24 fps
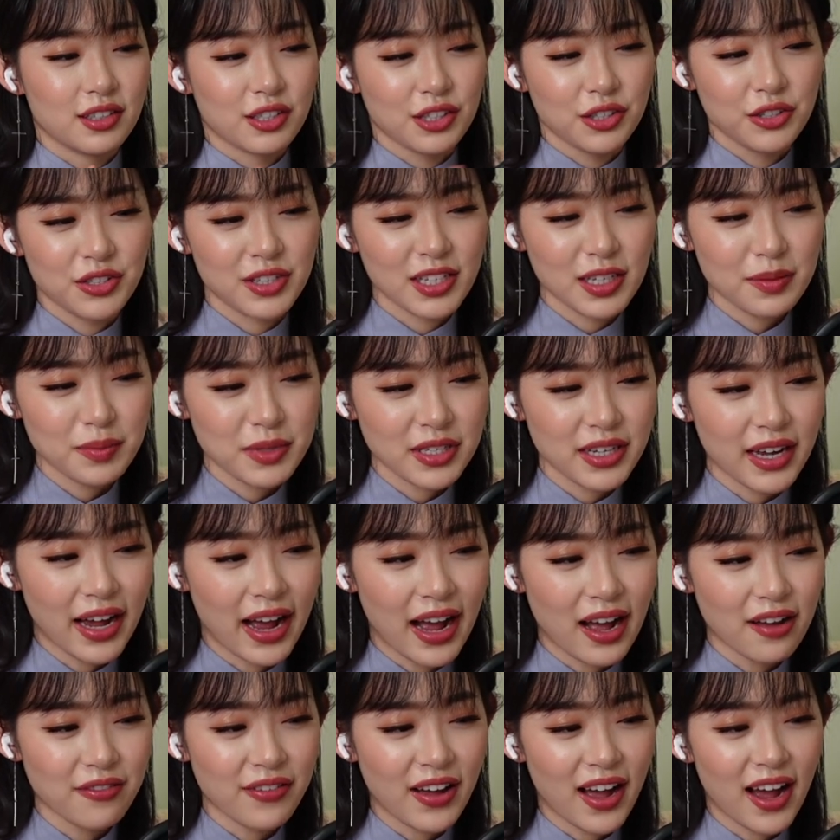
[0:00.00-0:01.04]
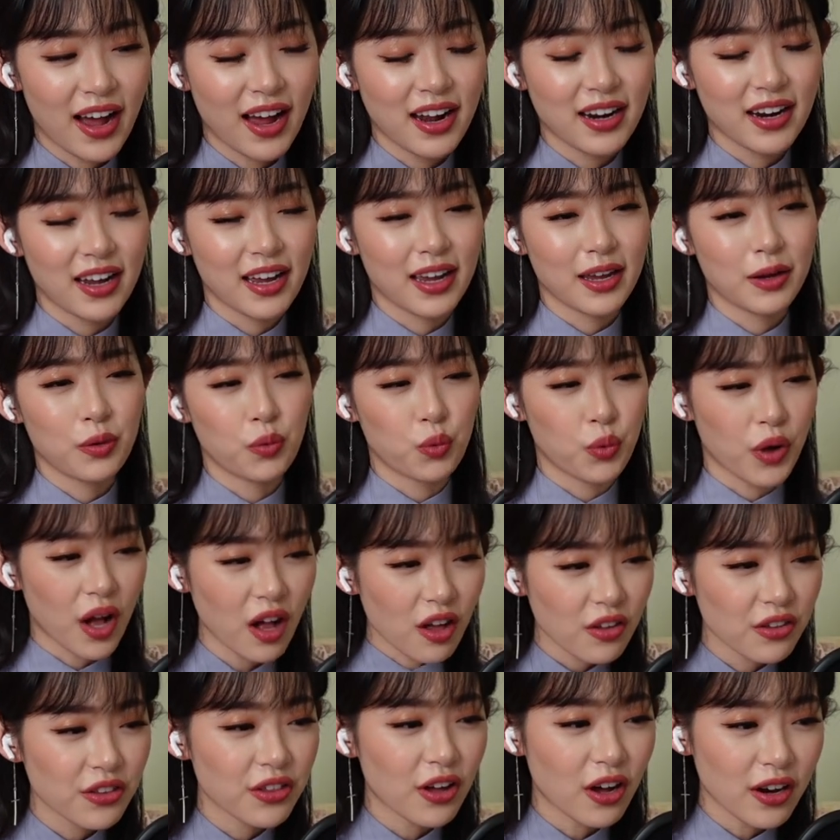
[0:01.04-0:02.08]
You seem to have had a
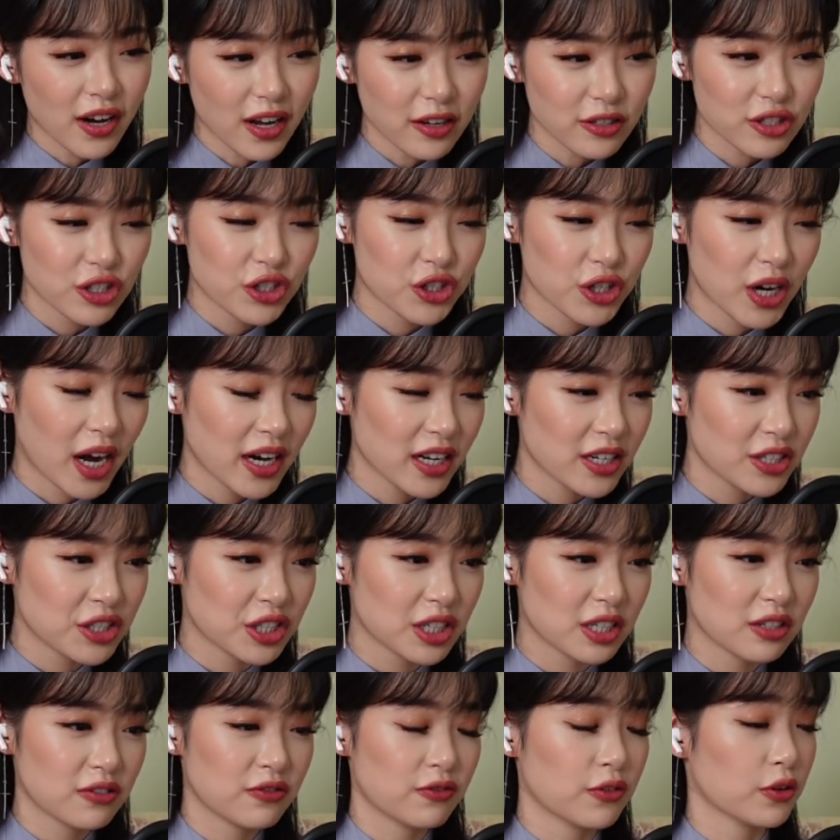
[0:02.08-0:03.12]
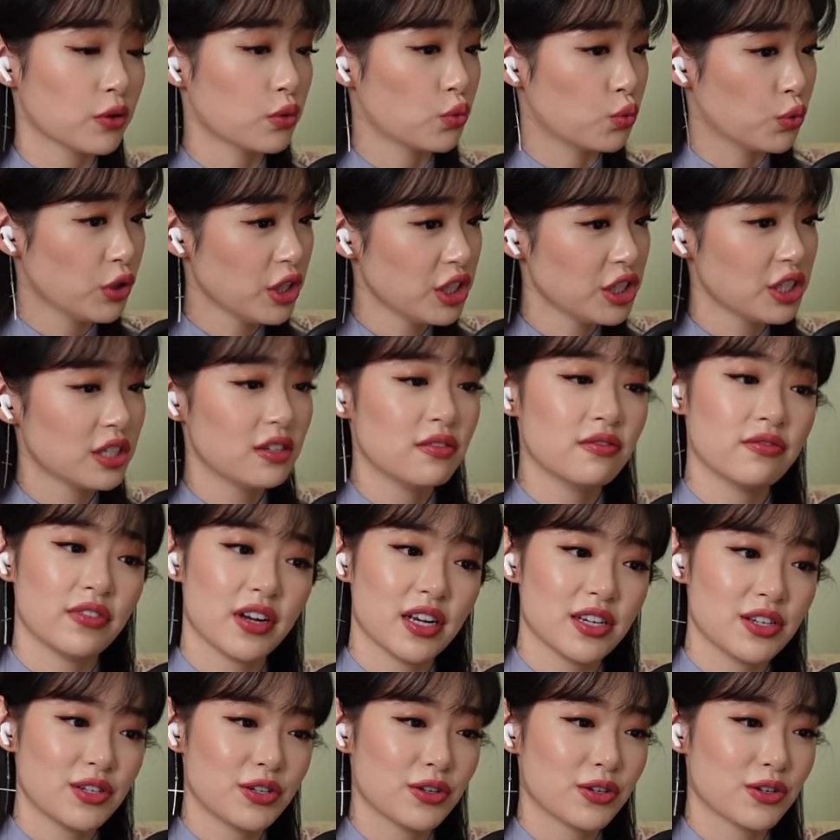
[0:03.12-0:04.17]
well thought out strategy for which
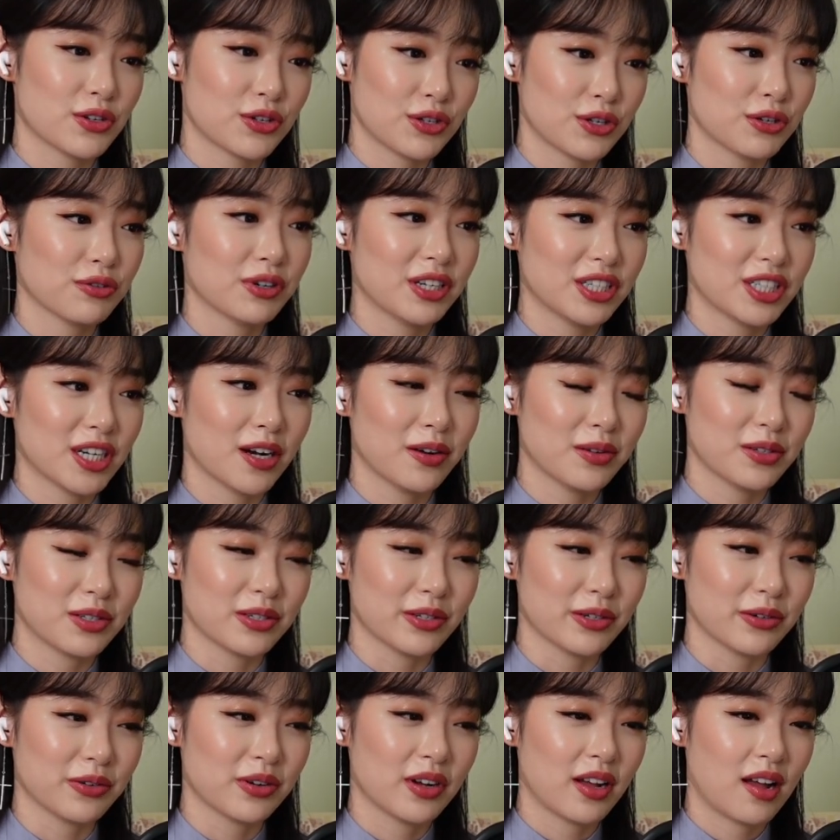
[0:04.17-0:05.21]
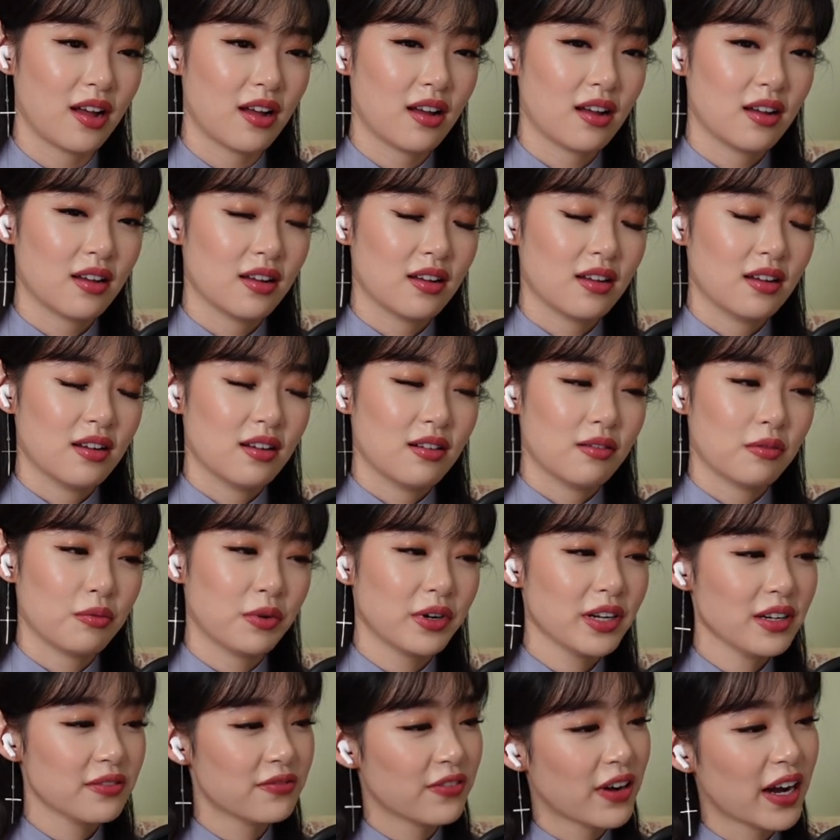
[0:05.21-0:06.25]
investors to reach out to.
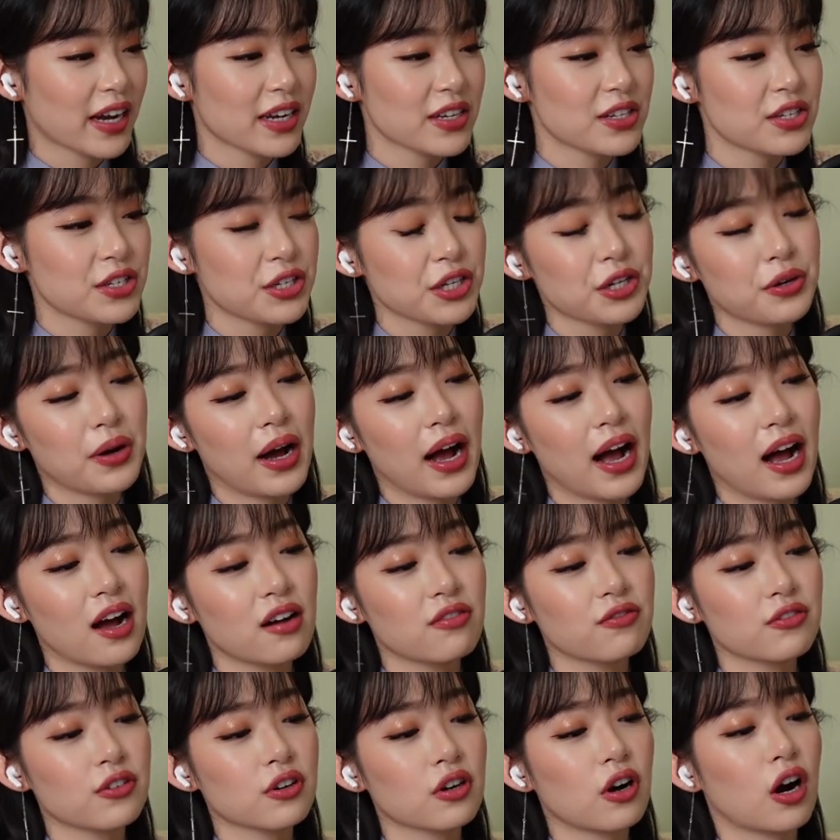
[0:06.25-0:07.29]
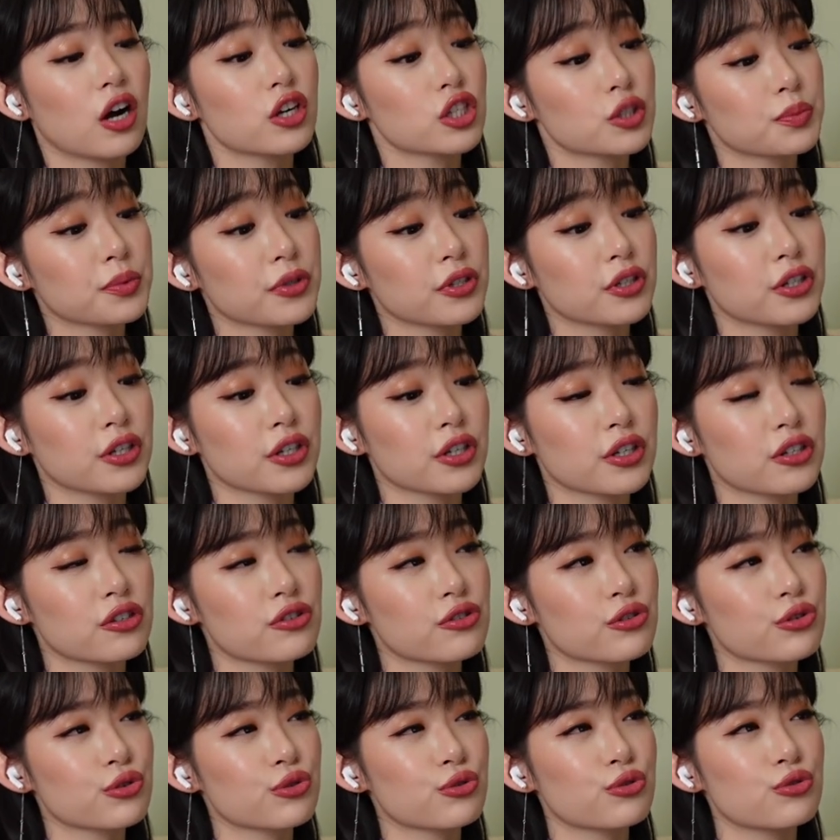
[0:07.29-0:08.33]
What advice do you have for
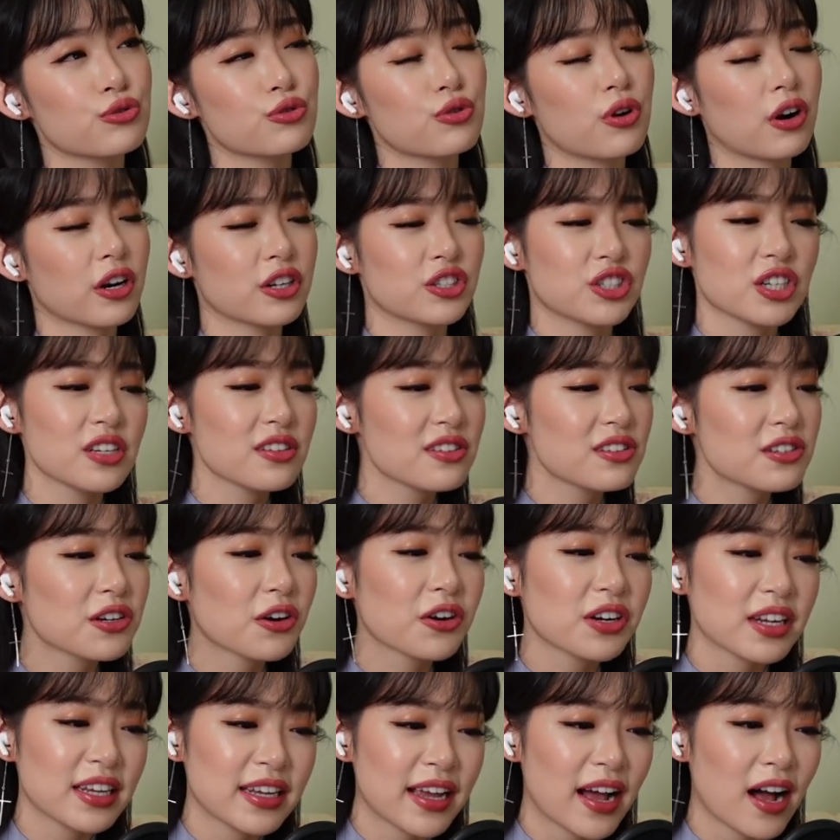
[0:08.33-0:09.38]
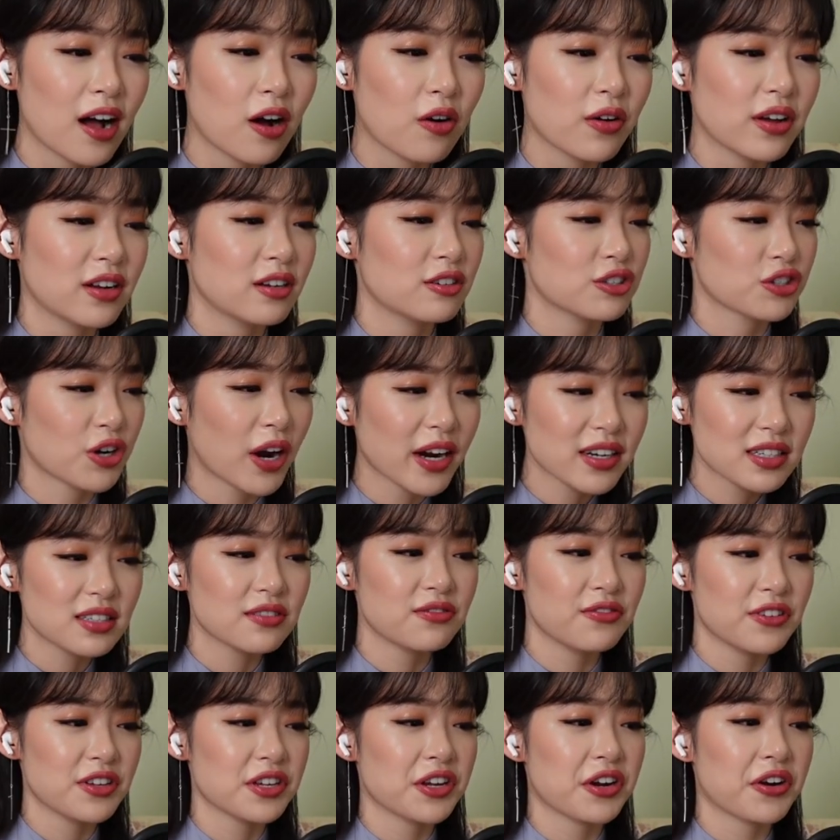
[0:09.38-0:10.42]
entrepreneurs who are just starting out and trying to
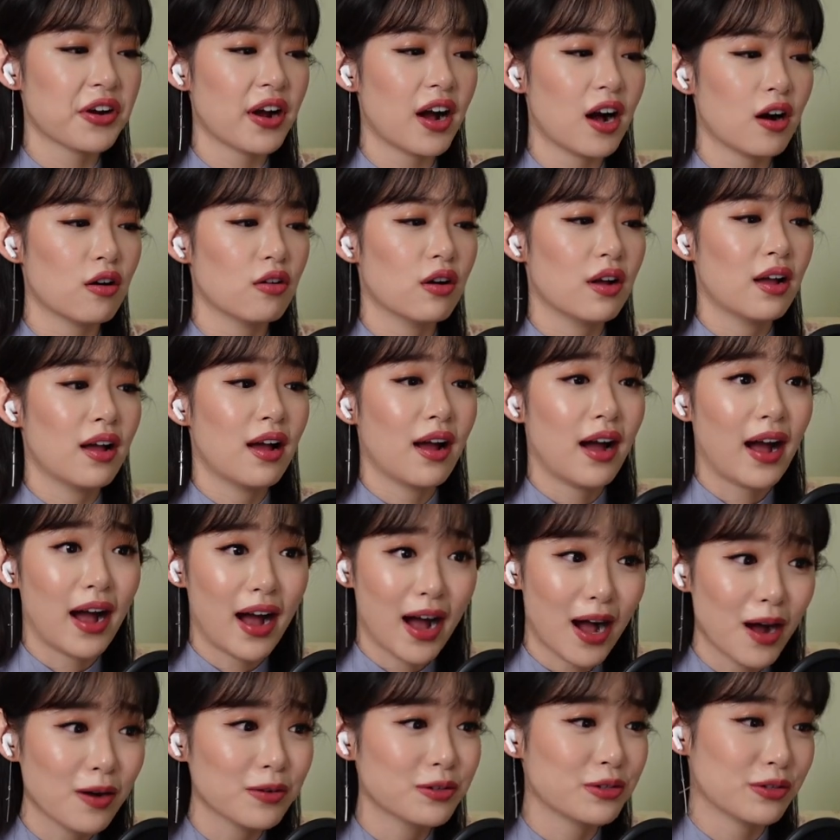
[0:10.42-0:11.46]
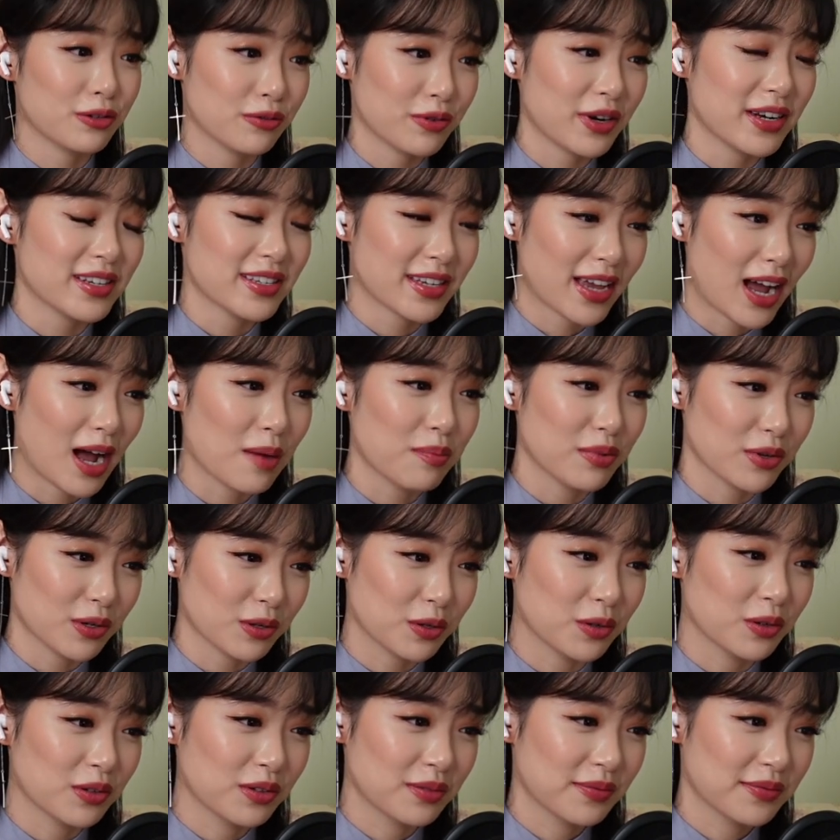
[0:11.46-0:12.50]
figure out how to raise
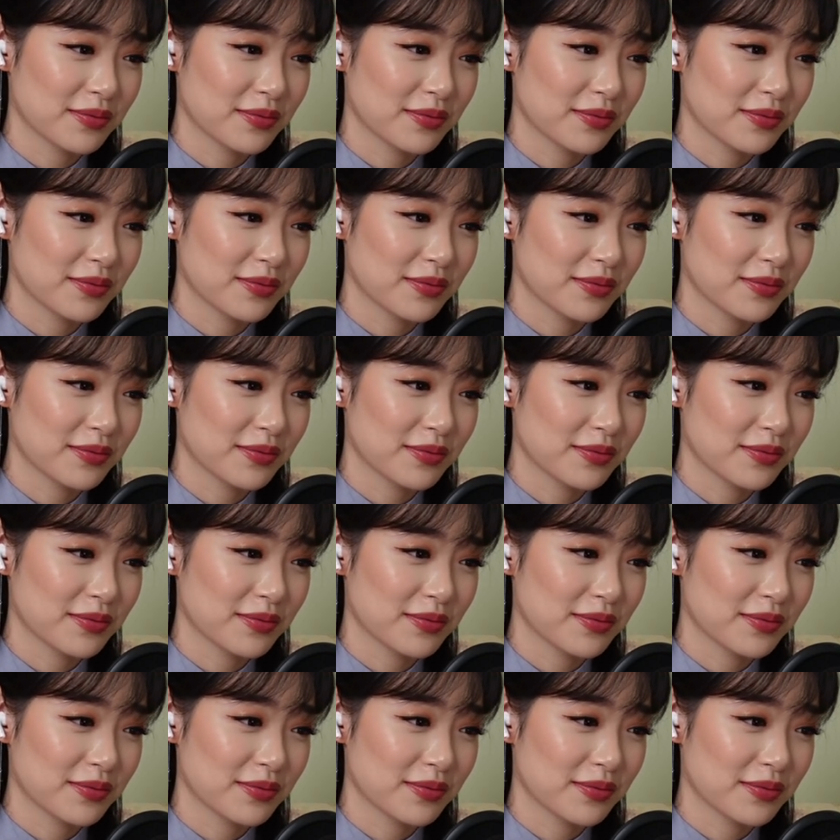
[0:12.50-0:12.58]
capital?